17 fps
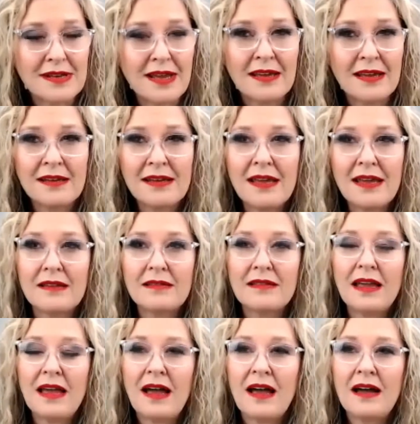And yet
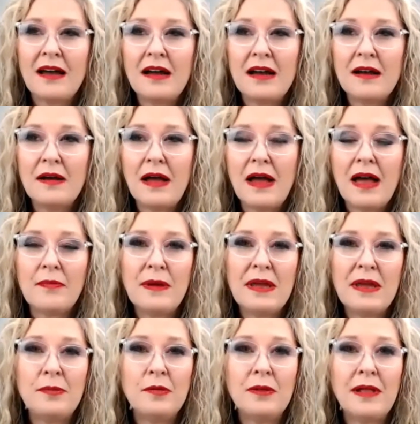there are
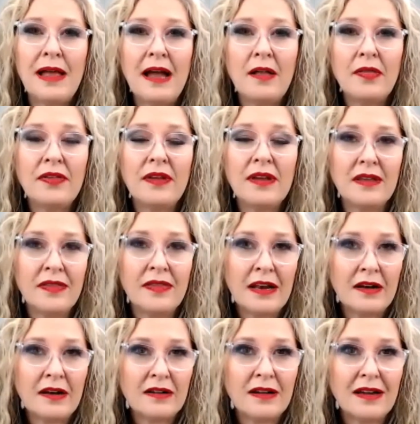people out there that
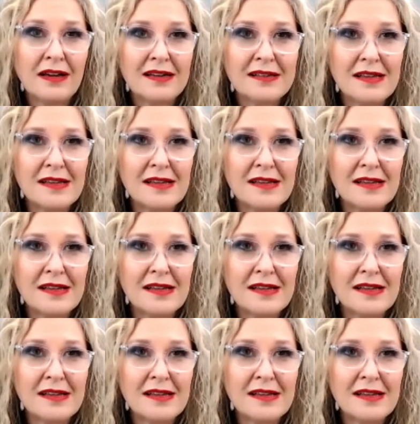are